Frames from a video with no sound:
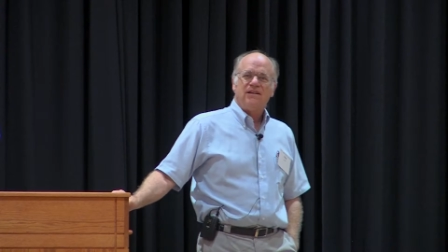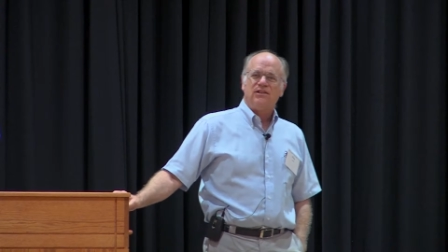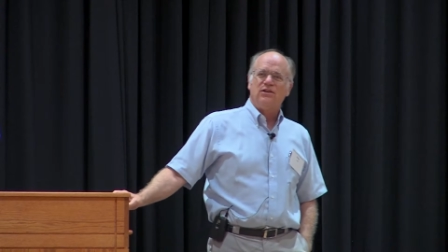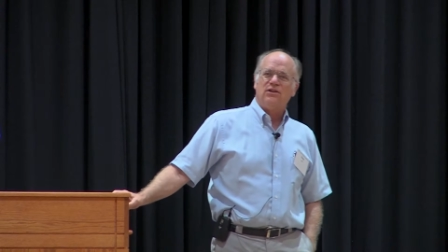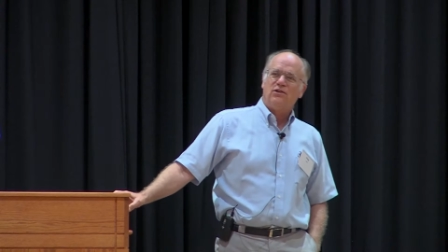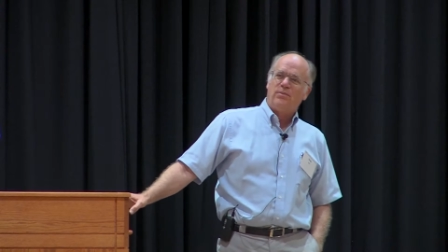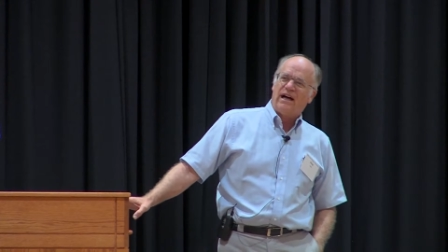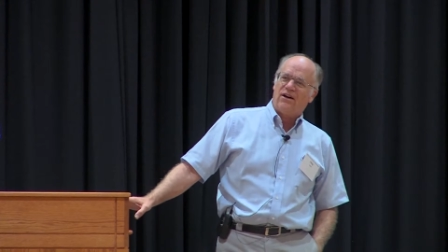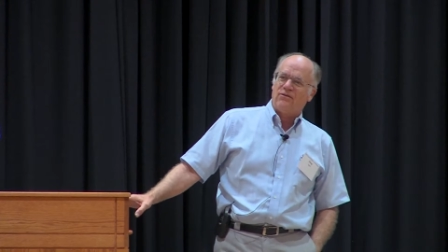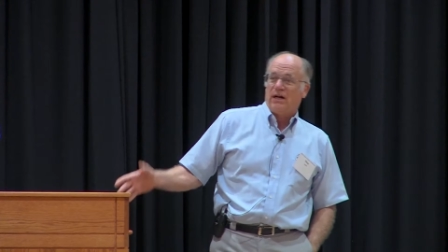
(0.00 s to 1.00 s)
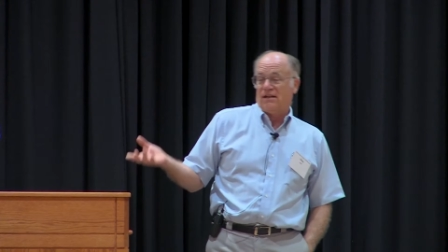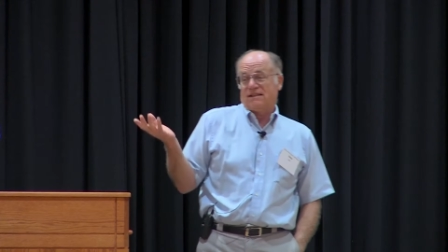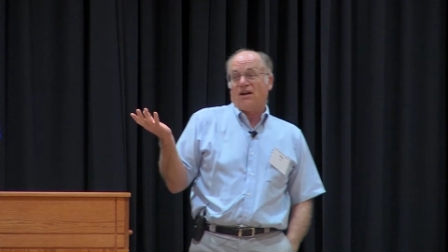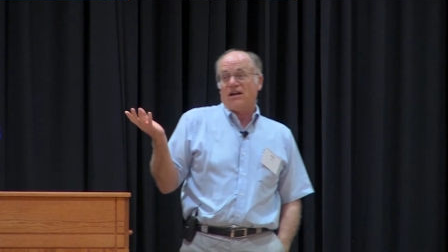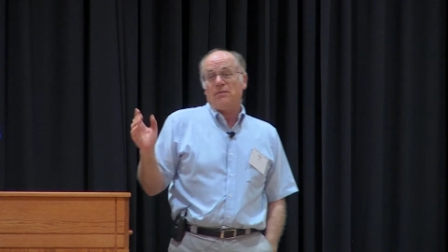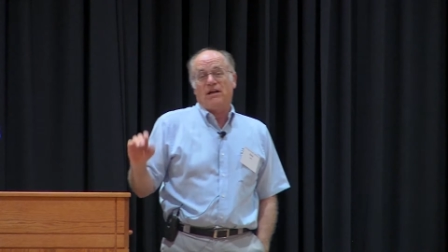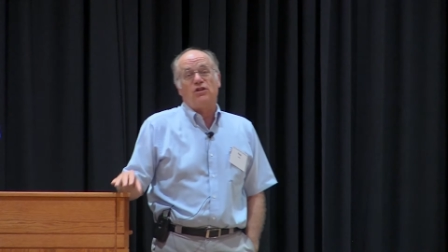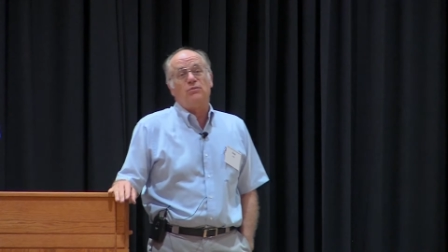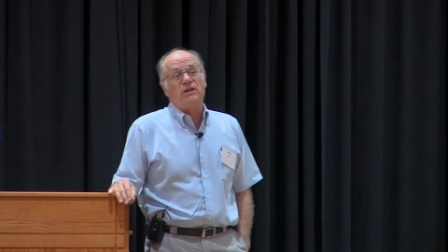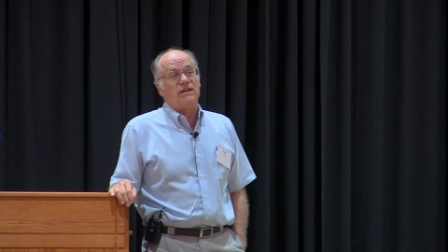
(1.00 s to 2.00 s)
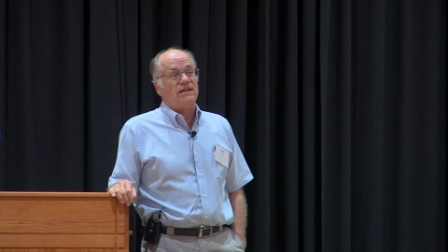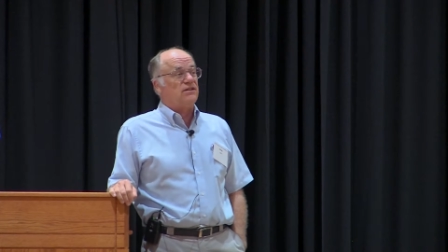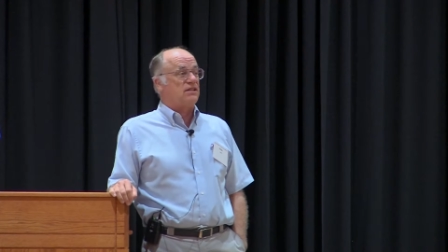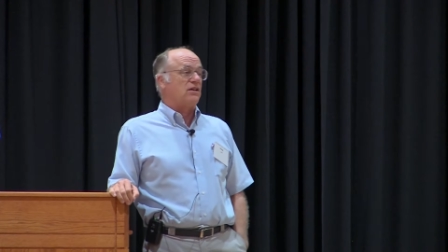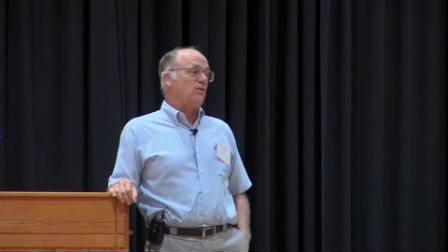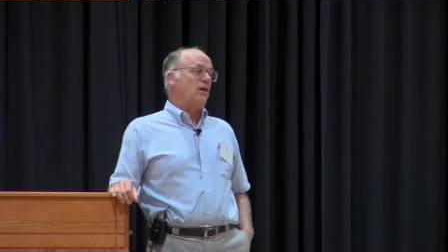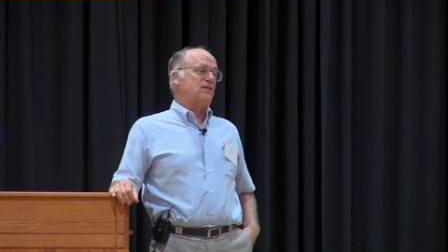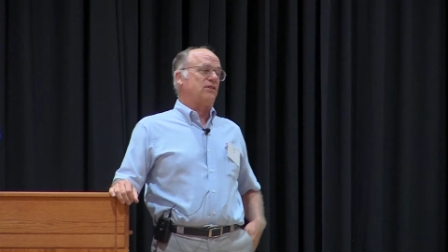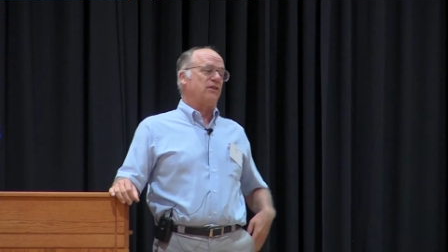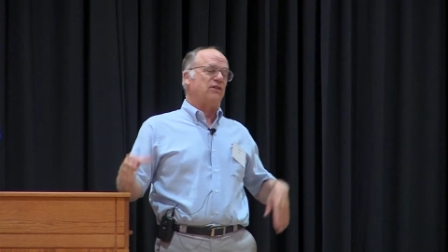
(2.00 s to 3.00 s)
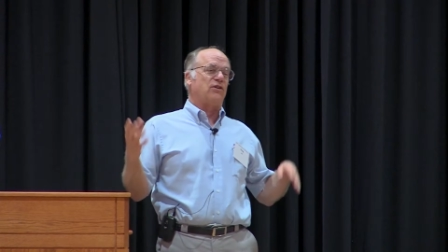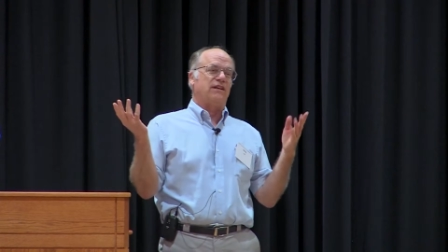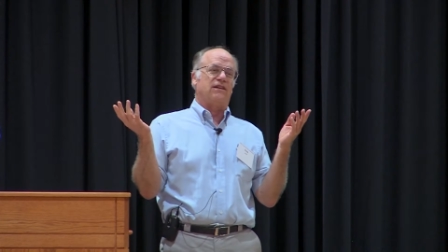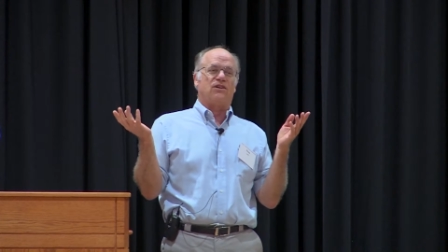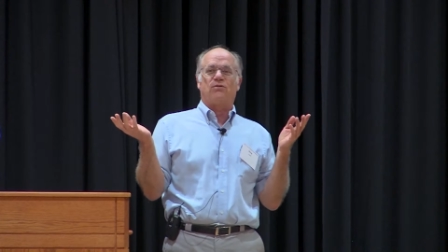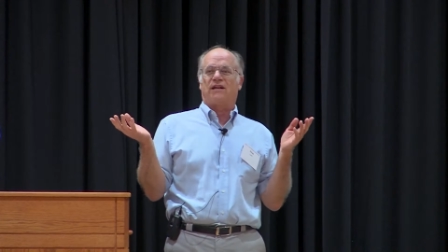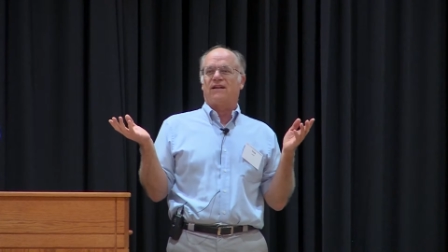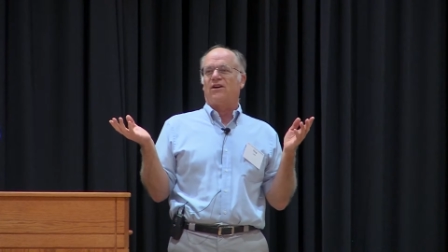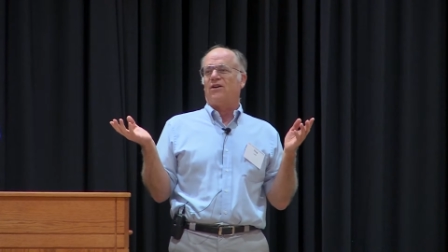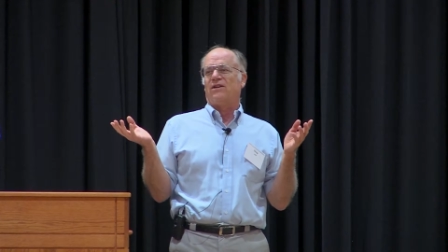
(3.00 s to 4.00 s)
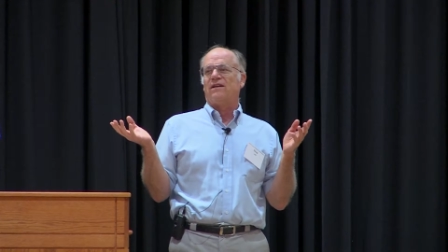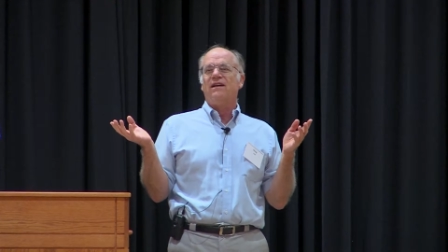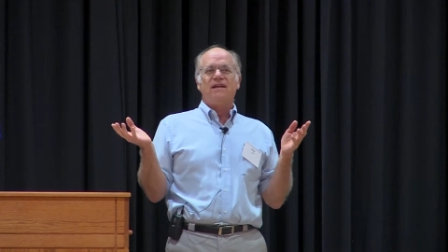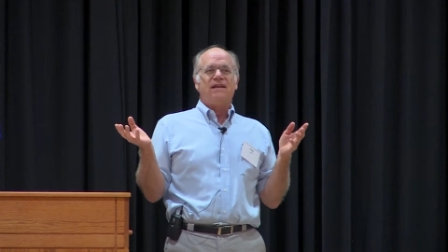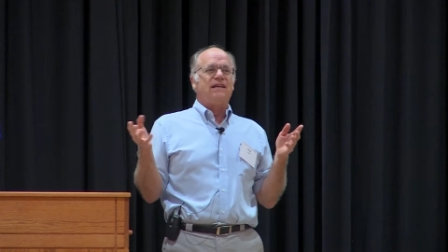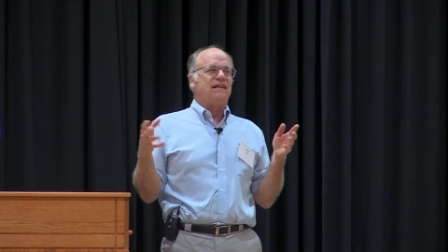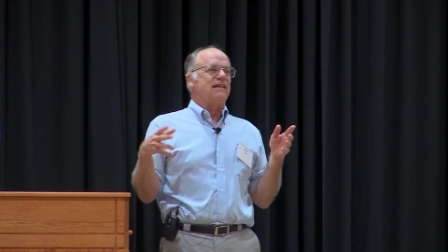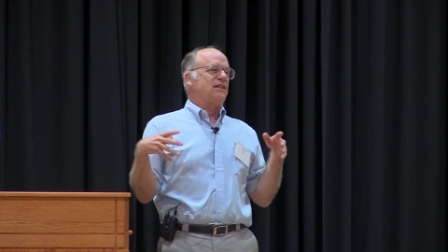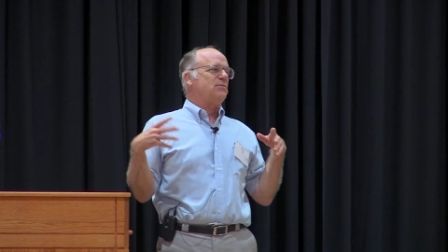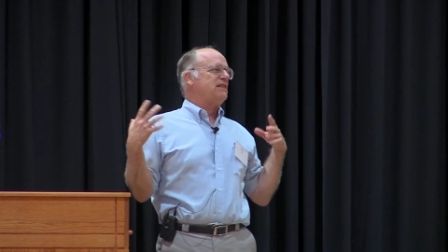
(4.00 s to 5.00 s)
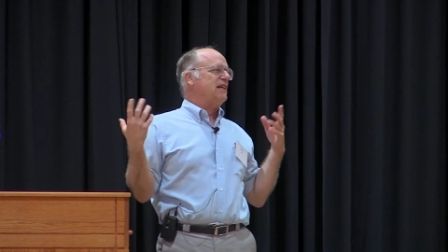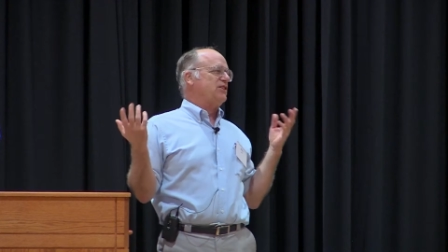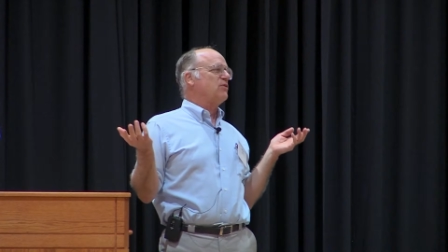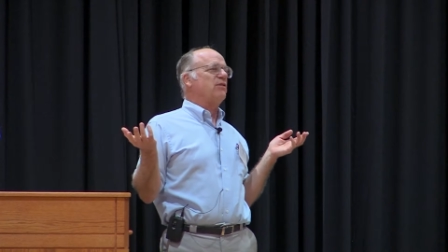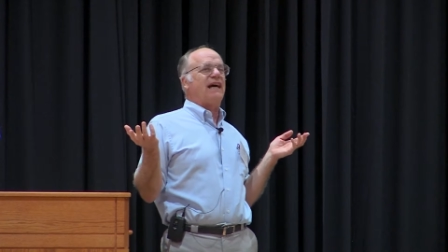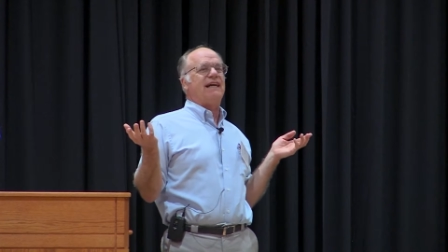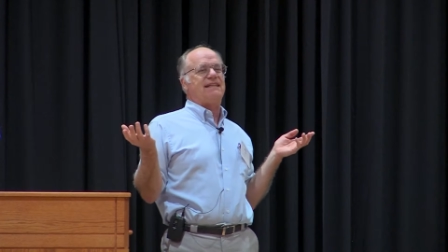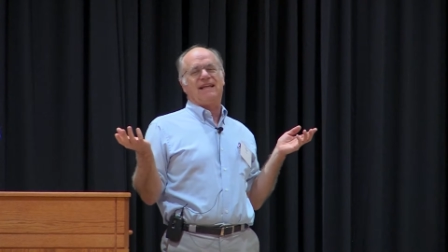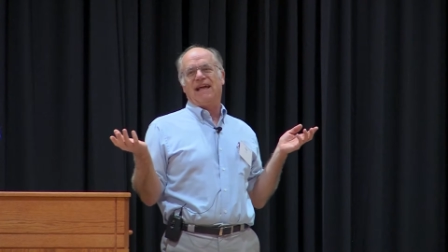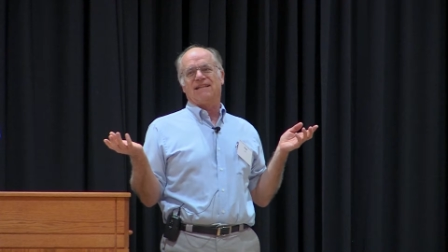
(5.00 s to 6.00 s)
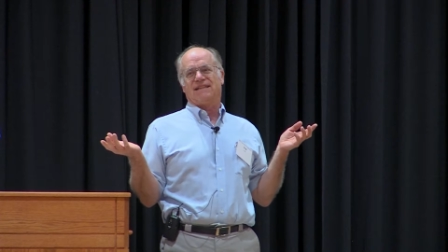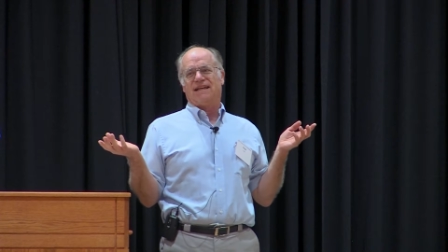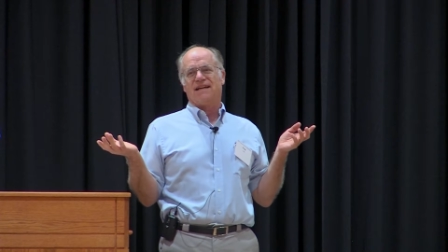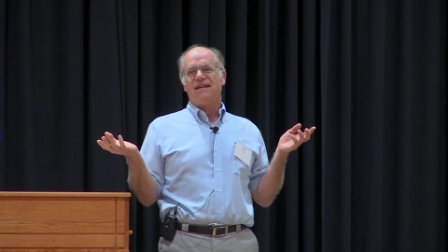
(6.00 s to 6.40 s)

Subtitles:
to starting about 2 million years ago, also the Earth entered what I called its obsession with ice dancing.